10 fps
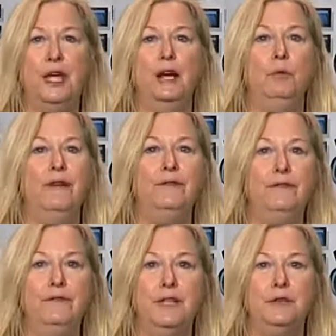How do I
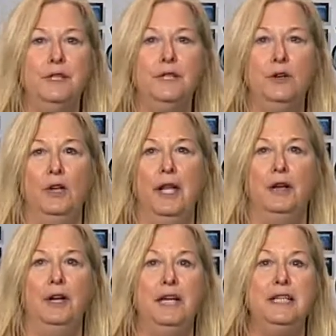figure this all out?
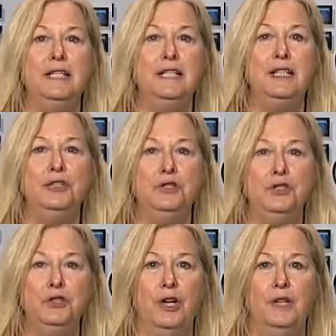And I continue to
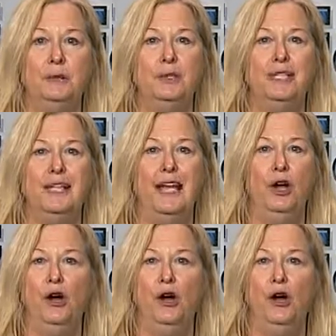try to present